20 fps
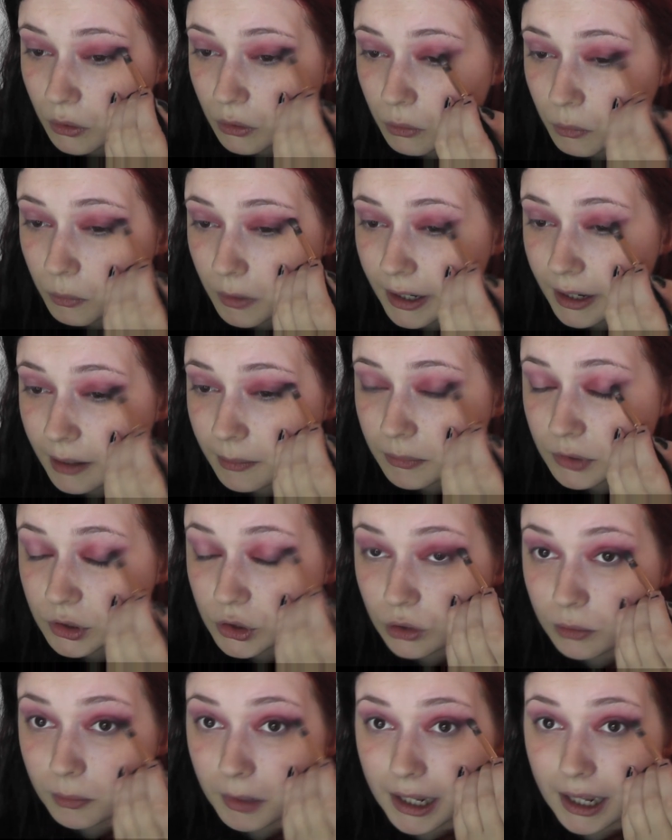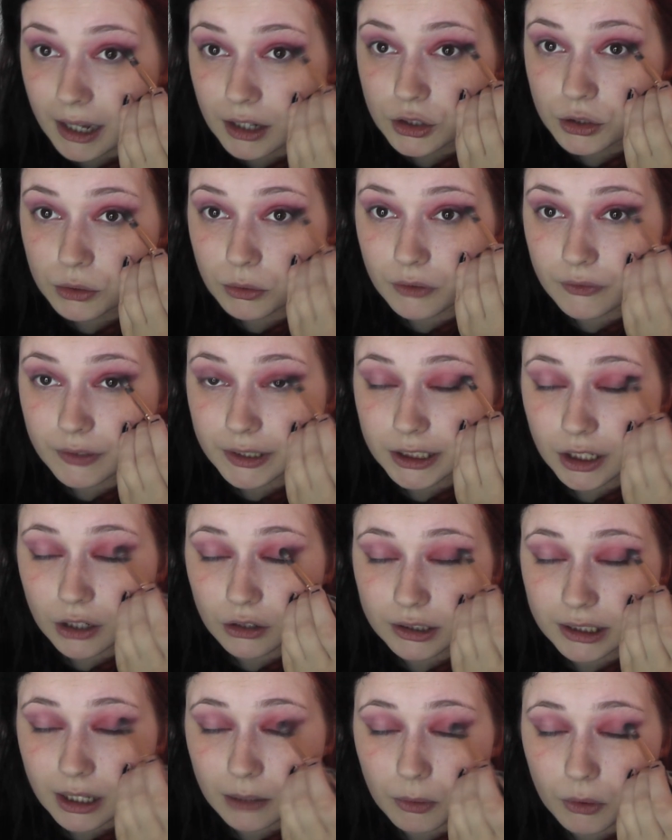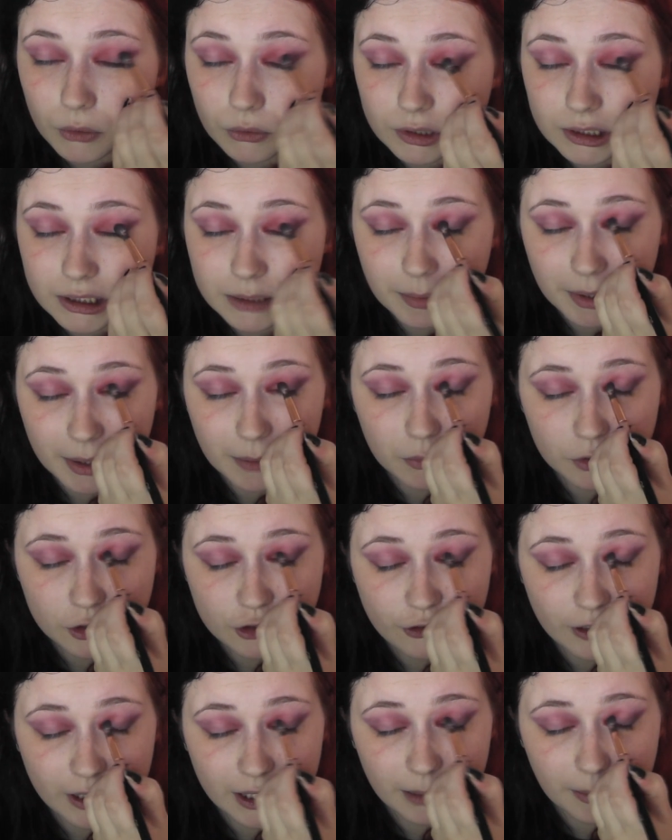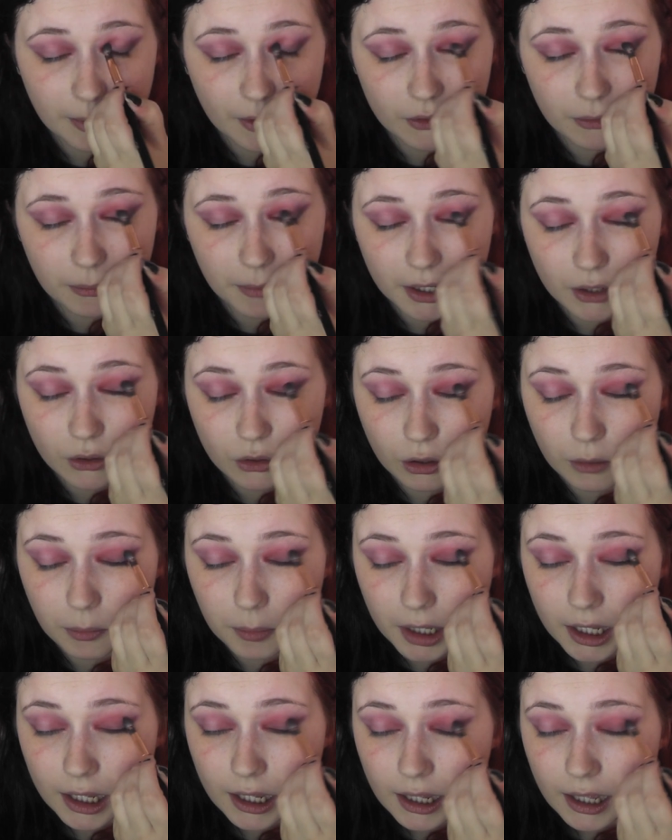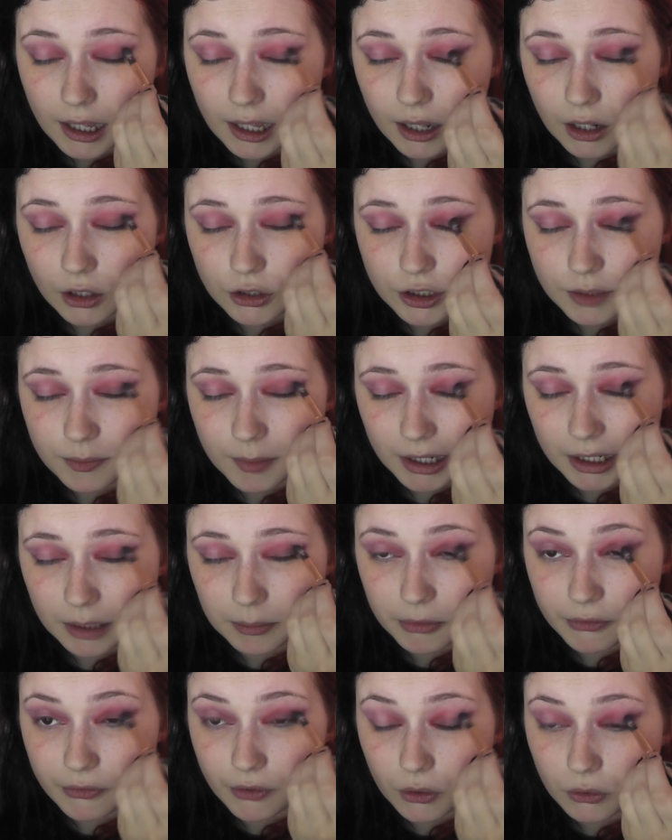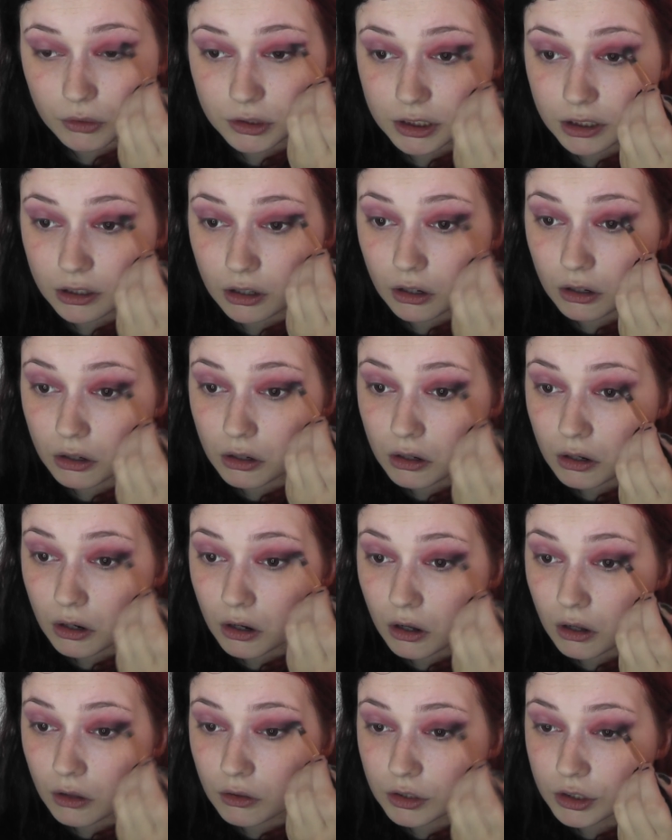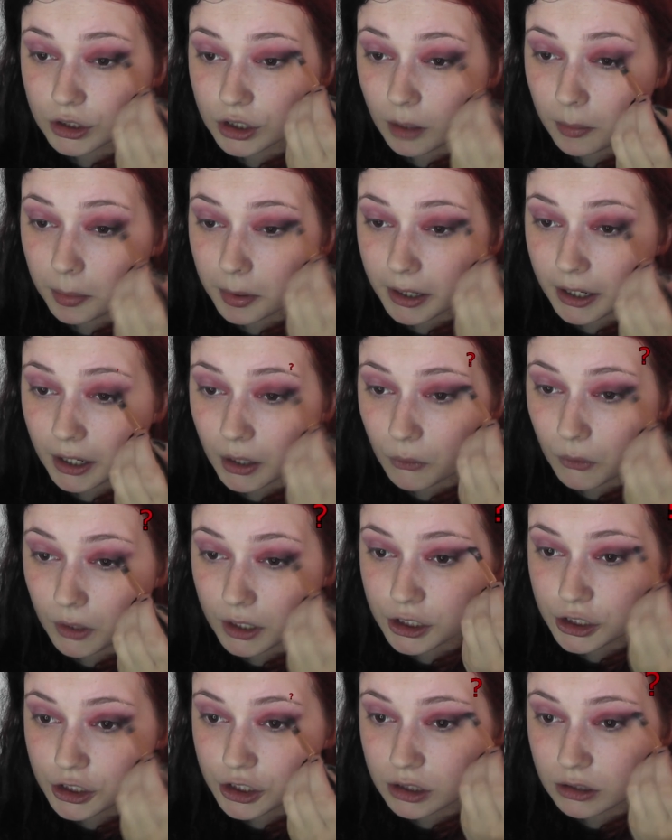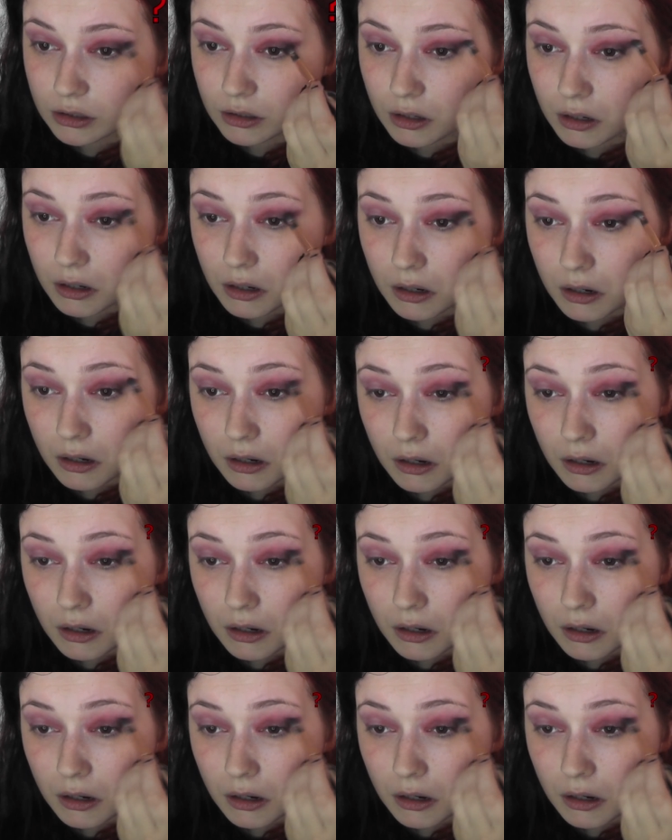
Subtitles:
But when I'm doing my actual videos, I won't speak much really about the makeup. I'll just mainly be focusing on the topic in question.